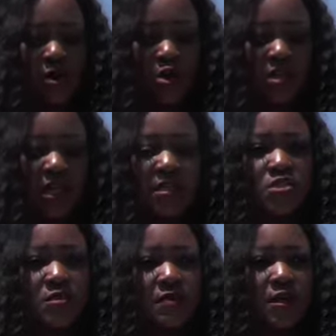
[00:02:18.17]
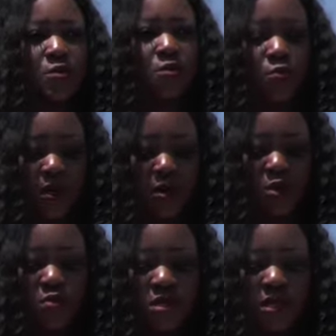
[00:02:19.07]
On Lake Chivero, we are
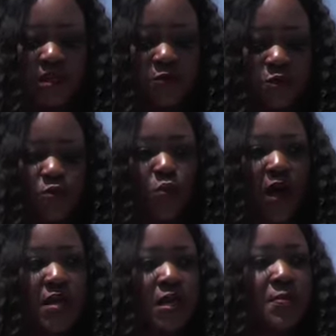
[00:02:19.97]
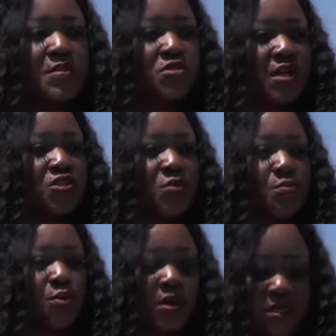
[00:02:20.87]
only left with one
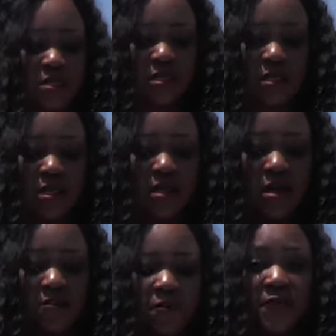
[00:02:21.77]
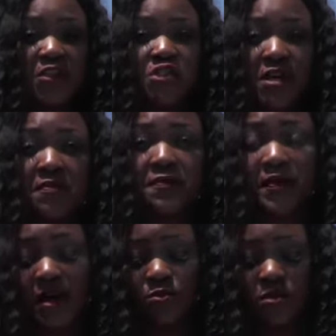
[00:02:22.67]
abstraction point. Fish have
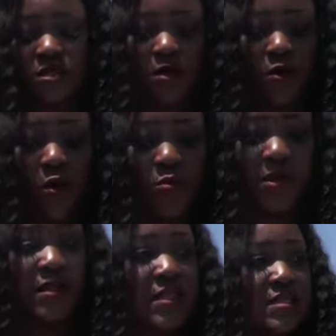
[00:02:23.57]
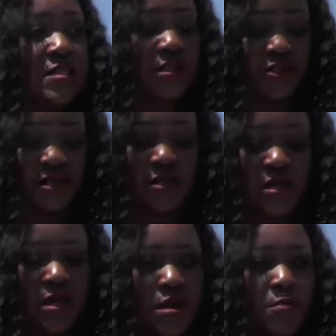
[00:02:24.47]
found a home in that section
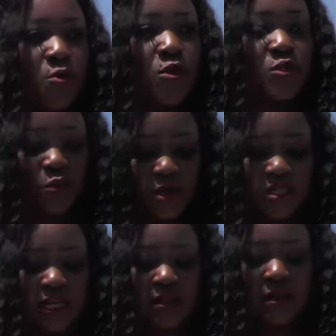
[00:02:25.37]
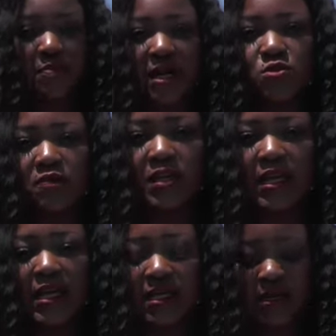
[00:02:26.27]
because water in that part of the
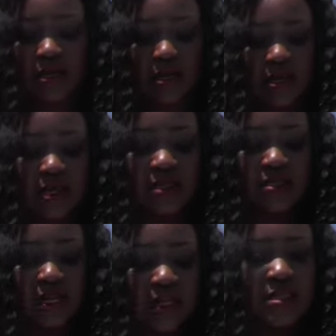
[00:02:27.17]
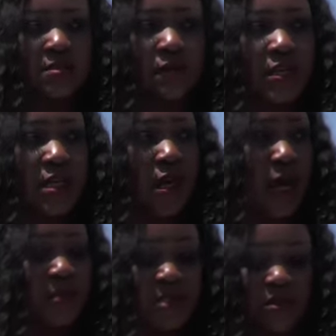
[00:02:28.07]
lake is relatively
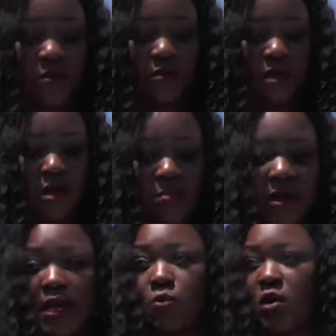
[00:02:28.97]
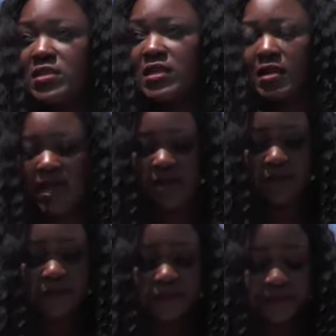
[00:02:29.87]
habitable by aquatic life.